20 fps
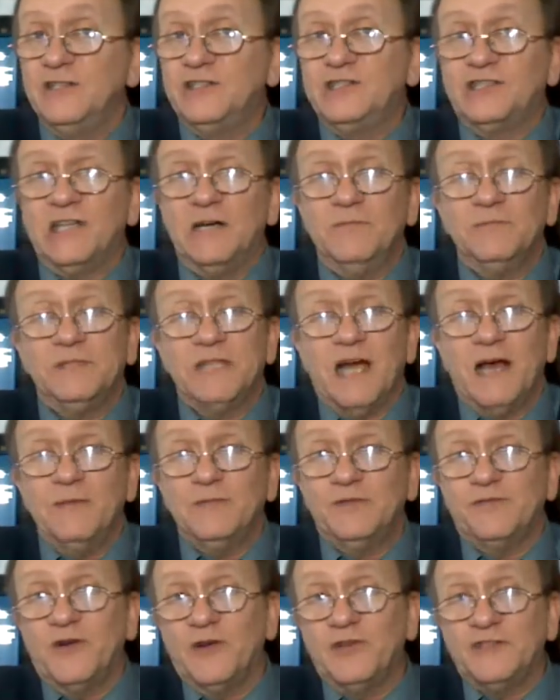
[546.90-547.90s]

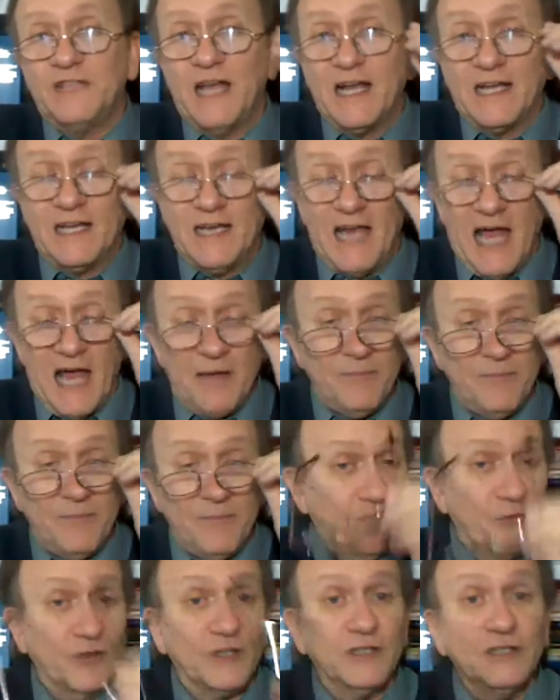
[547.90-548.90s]
Sometimes, folks, that can
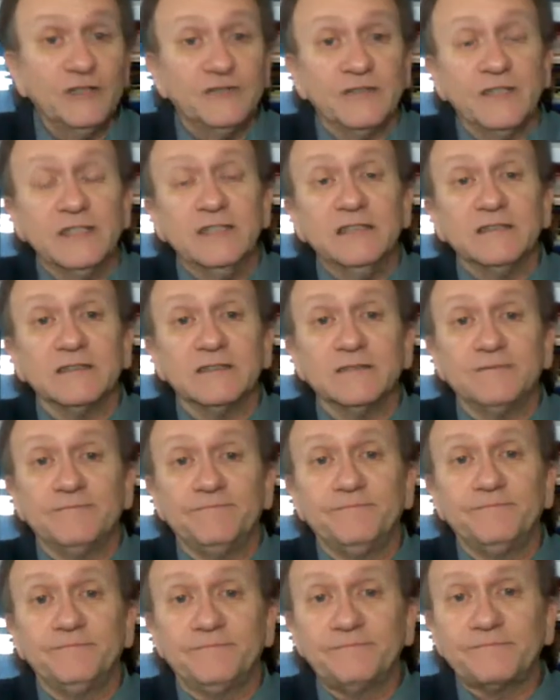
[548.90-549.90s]
happen for good
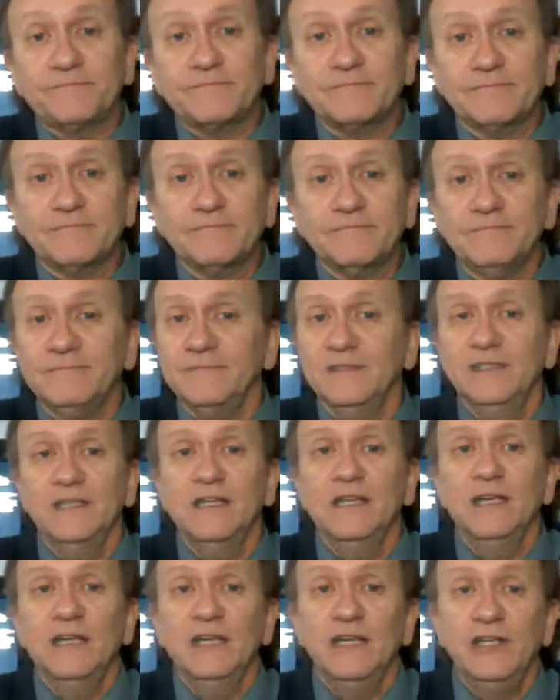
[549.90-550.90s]
reason.
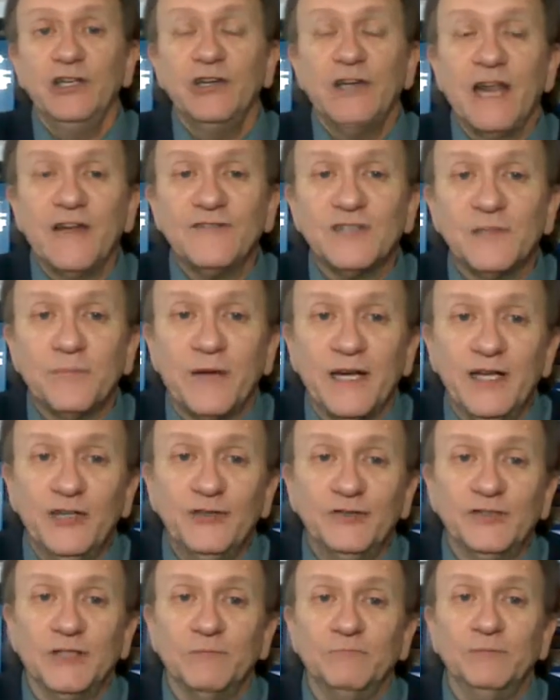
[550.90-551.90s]
You can have somebody
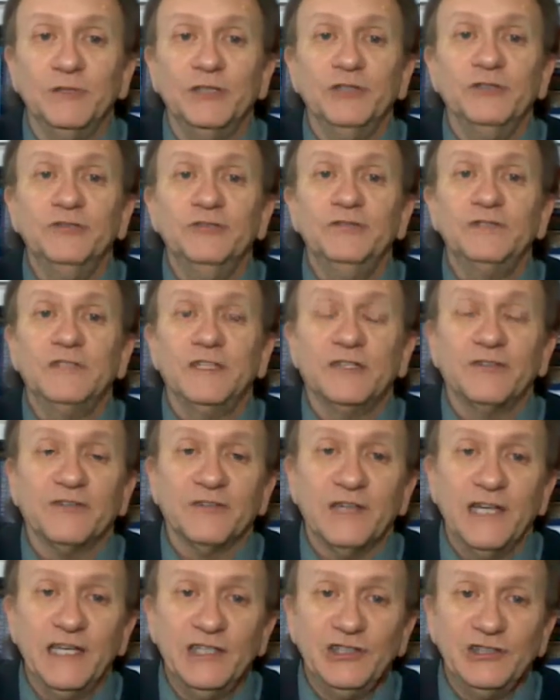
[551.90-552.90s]
who's abused in a
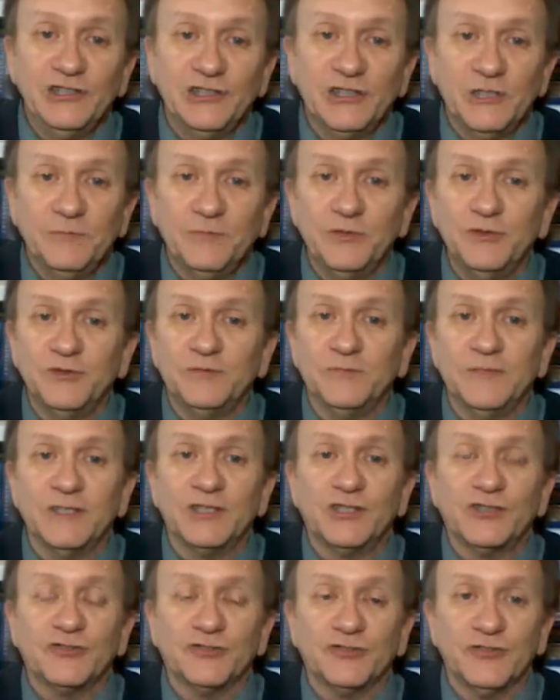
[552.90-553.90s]
relationship, who's
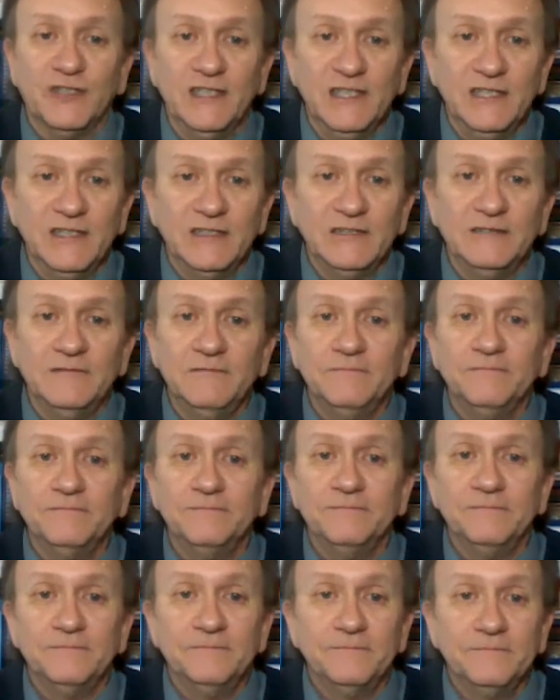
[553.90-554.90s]
mistreated.
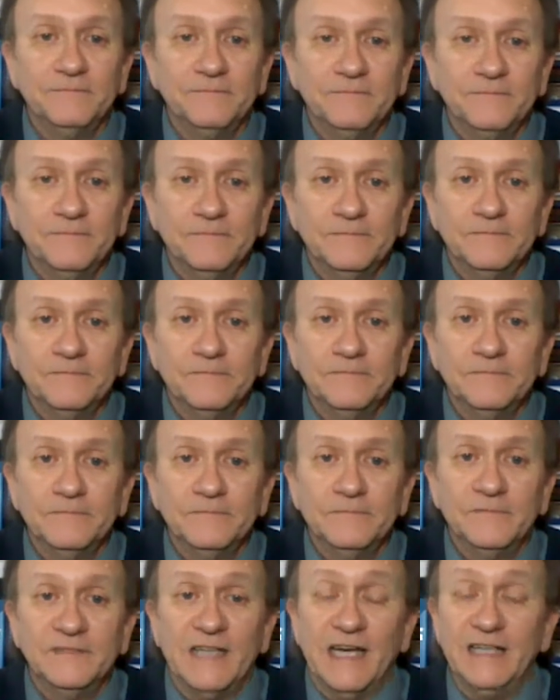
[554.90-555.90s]

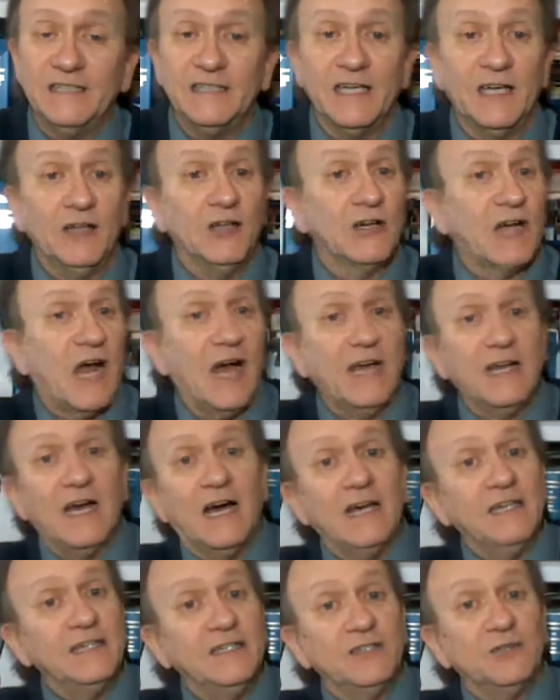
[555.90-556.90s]
They say, look, I
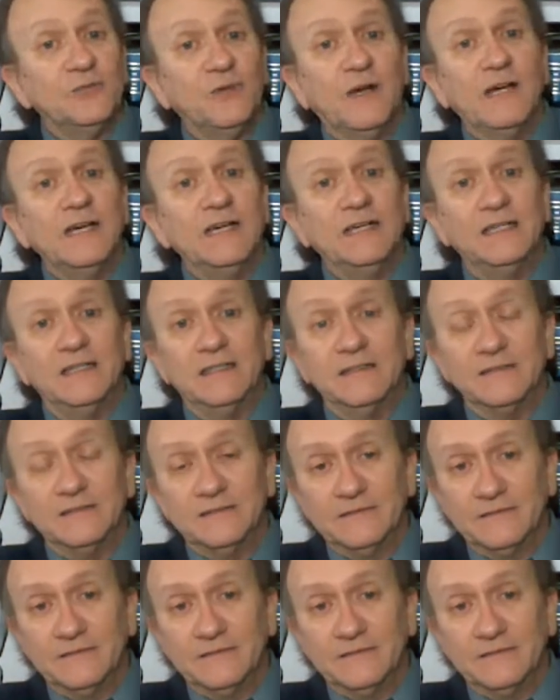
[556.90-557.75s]
got to get away.